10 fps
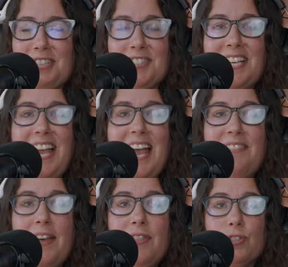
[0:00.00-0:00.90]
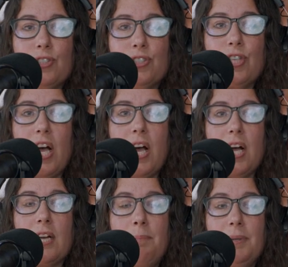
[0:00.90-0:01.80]
actress. And then there's uh,
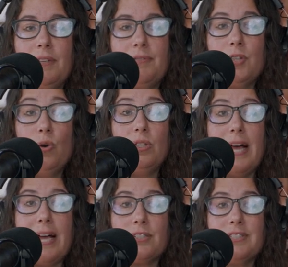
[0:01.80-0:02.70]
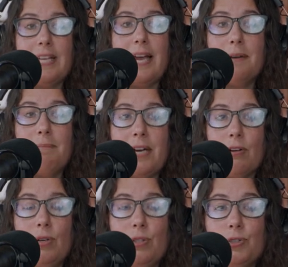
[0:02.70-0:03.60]
a couple of local actors that had
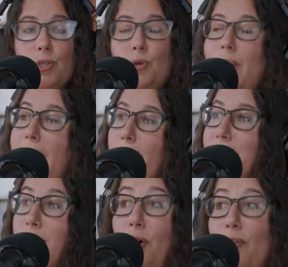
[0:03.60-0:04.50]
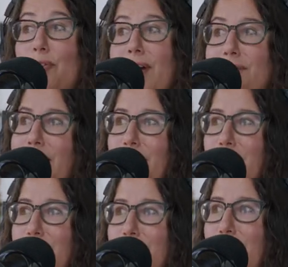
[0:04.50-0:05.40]
minor roles who happened to also have minor
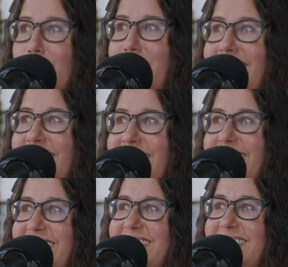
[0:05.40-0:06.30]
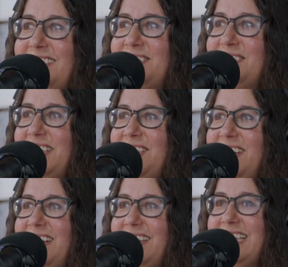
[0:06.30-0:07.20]
roles in boy band. Celeste
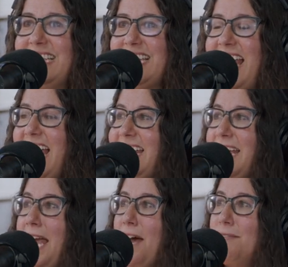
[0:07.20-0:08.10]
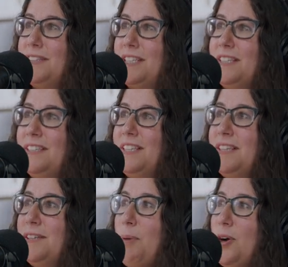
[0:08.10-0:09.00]
Oliva and Liz Ang have little
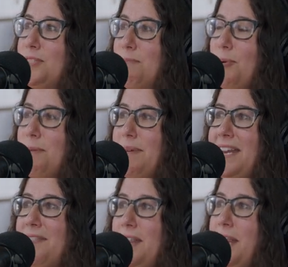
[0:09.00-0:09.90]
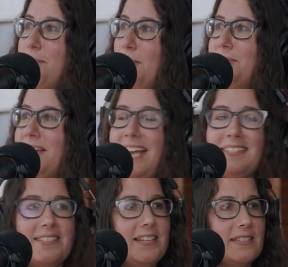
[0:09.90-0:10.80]
parts in boy band, and then they both got
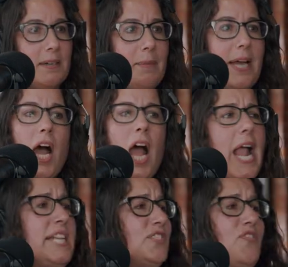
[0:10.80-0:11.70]
cast in this, and I'm like, it's